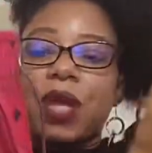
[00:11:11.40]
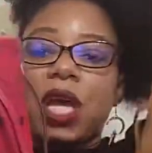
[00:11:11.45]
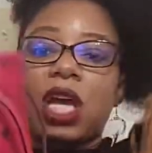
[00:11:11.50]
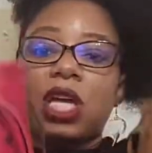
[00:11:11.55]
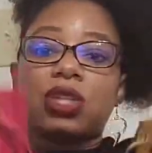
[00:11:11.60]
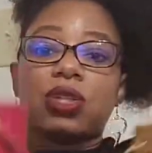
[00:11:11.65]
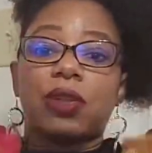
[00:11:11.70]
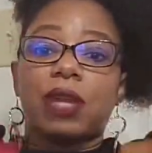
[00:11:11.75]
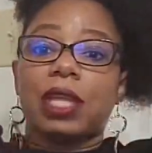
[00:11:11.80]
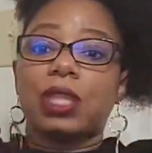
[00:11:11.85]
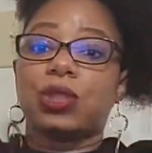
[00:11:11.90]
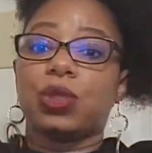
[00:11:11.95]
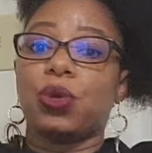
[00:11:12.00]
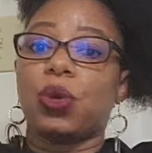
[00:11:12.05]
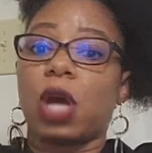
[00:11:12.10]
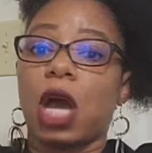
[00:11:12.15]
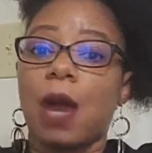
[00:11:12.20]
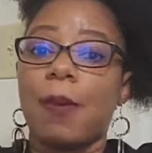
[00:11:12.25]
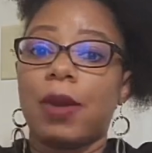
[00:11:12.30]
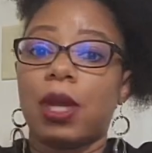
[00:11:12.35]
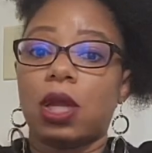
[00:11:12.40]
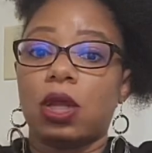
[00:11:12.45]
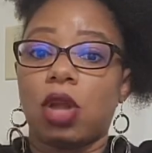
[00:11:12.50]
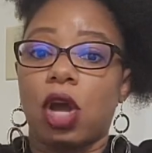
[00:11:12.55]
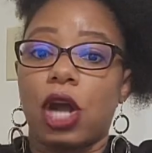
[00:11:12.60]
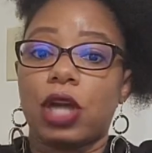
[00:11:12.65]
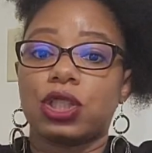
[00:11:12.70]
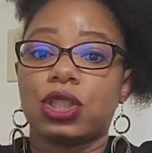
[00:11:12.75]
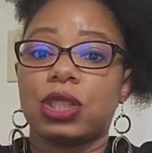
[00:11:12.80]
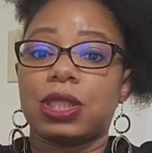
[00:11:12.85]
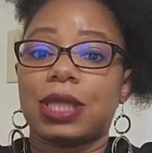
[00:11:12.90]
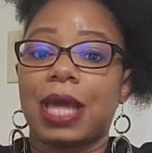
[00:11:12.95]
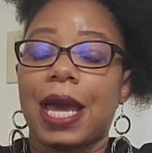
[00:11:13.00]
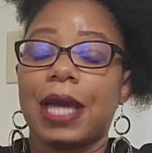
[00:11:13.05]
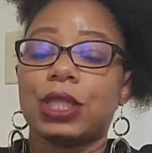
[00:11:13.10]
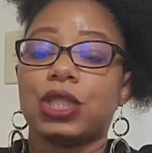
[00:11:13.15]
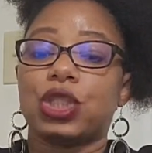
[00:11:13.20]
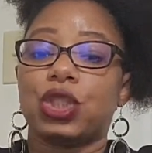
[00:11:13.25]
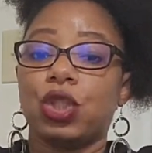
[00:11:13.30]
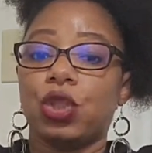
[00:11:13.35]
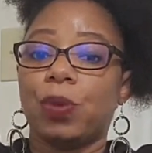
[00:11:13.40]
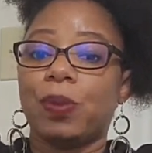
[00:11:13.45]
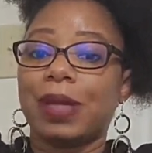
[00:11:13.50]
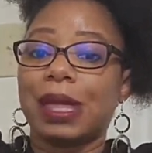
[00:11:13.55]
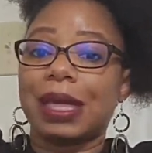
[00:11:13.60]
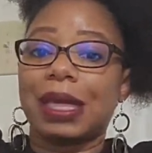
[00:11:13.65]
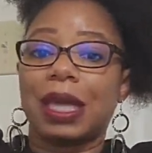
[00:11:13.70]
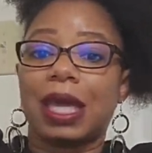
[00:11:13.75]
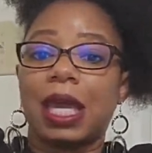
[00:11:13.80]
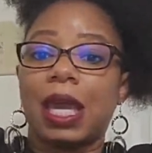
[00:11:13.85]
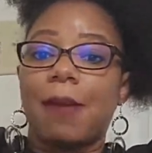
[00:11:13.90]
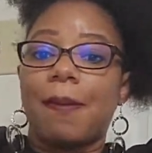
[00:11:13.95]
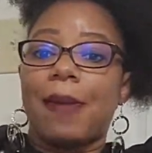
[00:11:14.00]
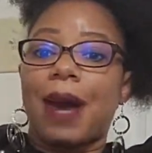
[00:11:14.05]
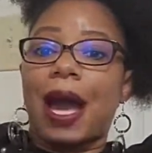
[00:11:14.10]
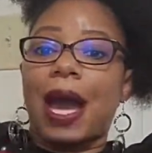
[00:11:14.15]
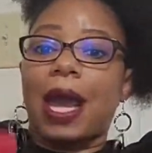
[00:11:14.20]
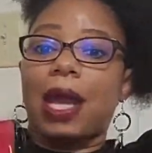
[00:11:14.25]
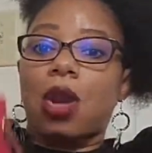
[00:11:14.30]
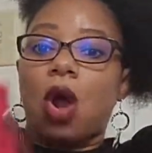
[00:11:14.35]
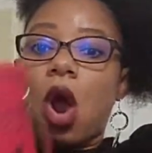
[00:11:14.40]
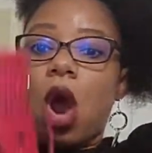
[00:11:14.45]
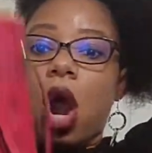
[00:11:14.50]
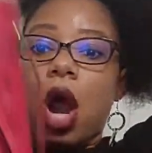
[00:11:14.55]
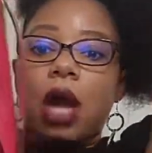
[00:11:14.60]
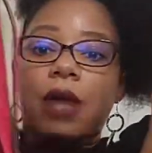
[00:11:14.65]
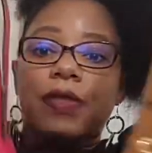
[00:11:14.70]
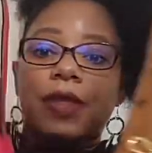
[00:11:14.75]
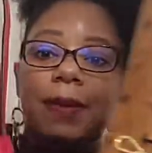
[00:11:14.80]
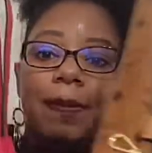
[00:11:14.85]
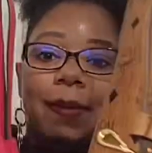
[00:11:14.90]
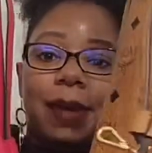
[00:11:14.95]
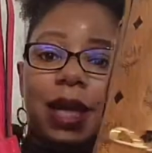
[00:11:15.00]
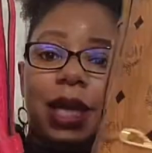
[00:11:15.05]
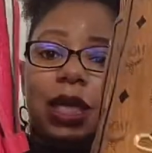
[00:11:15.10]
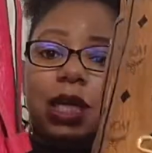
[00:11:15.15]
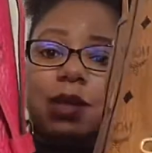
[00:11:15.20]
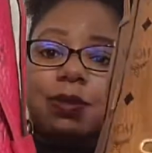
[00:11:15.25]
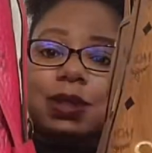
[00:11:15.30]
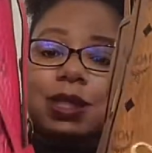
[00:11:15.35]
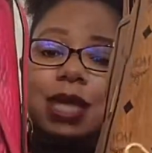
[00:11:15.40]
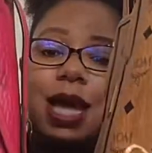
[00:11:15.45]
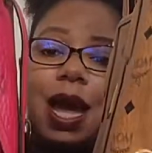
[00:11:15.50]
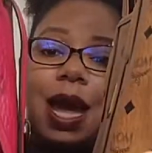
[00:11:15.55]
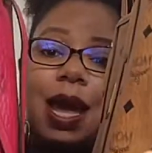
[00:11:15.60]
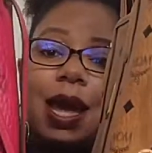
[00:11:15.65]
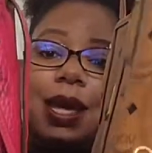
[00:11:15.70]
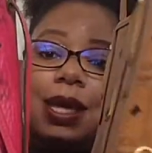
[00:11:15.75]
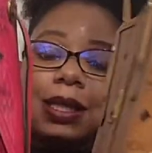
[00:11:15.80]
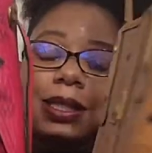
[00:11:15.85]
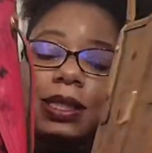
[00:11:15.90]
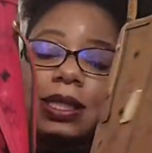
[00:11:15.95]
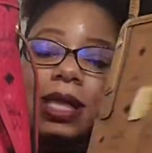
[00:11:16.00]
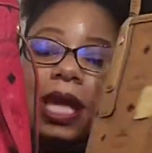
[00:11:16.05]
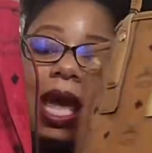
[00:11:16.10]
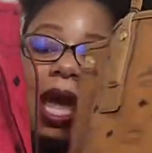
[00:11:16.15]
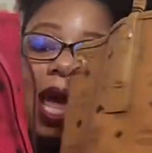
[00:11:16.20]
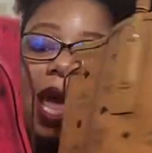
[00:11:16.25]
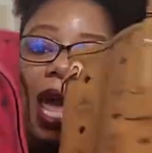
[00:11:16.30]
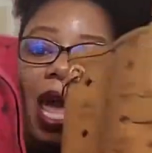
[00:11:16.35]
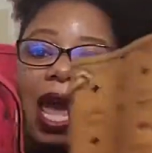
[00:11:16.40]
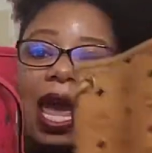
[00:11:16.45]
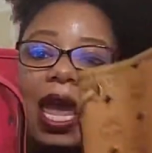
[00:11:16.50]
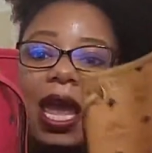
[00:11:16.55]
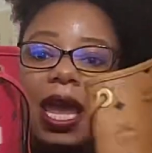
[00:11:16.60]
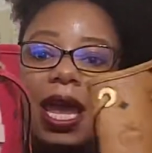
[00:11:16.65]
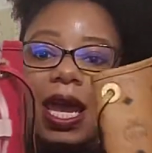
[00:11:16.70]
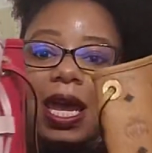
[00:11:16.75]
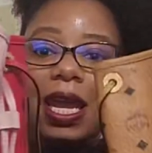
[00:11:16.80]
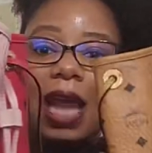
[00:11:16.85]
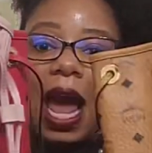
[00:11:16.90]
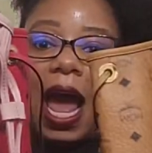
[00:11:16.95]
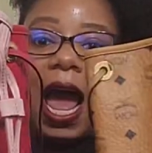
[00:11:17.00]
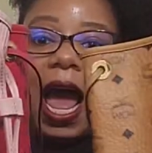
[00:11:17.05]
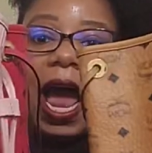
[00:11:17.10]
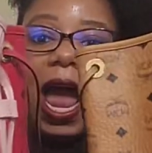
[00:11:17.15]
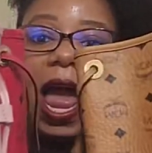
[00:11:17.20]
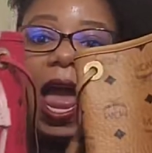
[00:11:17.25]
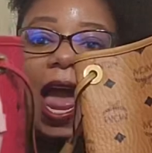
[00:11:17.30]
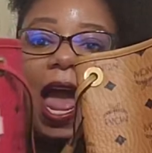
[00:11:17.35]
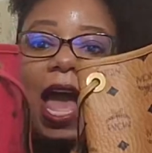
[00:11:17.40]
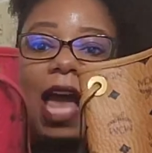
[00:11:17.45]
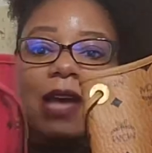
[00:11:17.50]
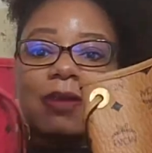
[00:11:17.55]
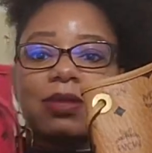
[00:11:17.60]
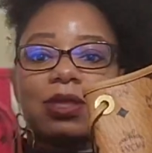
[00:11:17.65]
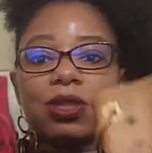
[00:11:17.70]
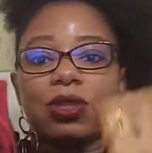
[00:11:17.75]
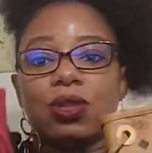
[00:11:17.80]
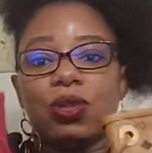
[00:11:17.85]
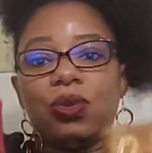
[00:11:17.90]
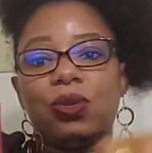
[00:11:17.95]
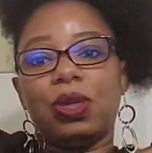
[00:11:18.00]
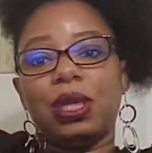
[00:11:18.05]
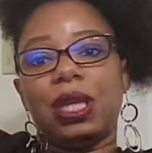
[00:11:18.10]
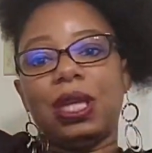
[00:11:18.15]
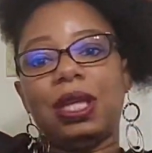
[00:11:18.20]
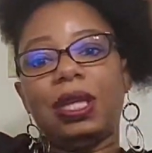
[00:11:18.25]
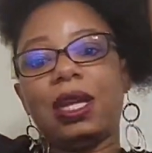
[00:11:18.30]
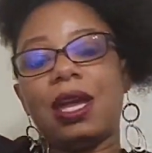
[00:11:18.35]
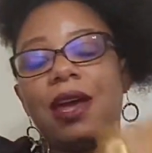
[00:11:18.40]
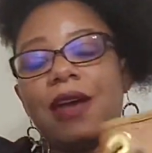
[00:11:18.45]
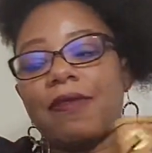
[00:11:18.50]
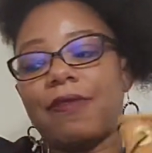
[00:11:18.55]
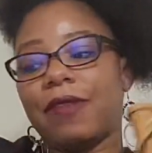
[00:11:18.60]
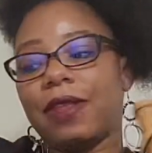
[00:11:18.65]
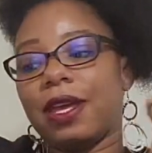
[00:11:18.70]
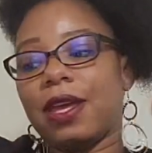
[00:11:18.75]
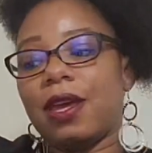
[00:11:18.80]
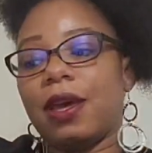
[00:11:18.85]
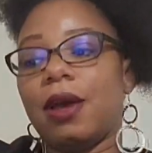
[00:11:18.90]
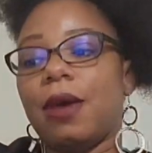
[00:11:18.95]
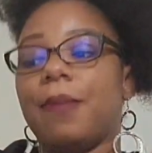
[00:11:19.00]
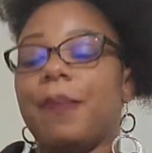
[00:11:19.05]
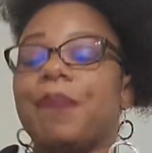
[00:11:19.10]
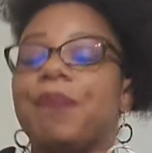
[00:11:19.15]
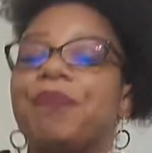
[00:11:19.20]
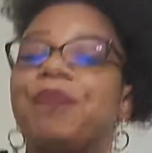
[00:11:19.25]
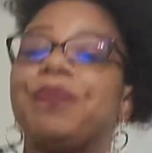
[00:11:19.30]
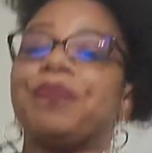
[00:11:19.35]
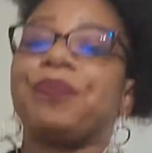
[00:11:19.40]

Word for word: So they do come in a larger size too, but again, mine are the medium size. And I absolutely love them.